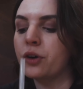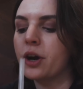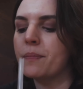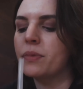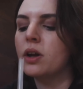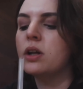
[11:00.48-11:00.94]
for
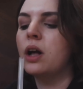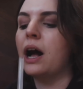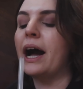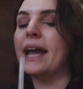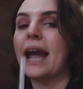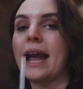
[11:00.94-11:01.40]
it,
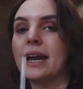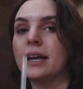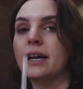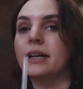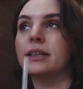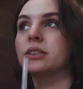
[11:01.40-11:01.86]
I ate
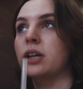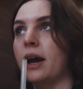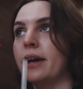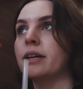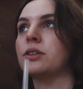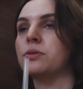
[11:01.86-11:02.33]
an
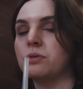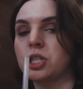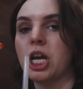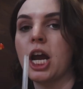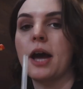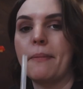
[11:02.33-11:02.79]
entire
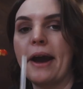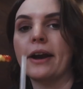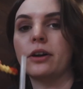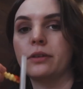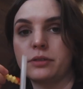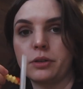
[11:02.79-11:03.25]
share
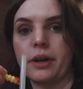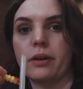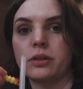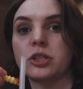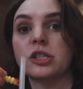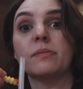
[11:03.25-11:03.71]
bag of
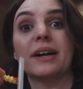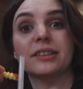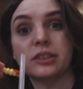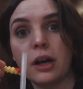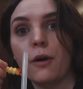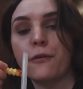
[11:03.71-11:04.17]
Doritos to
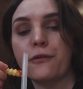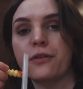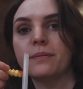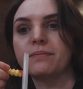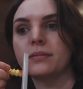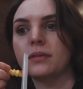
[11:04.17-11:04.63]
myself
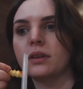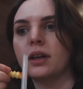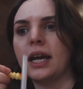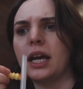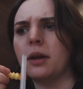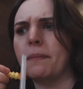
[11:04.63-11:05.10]
in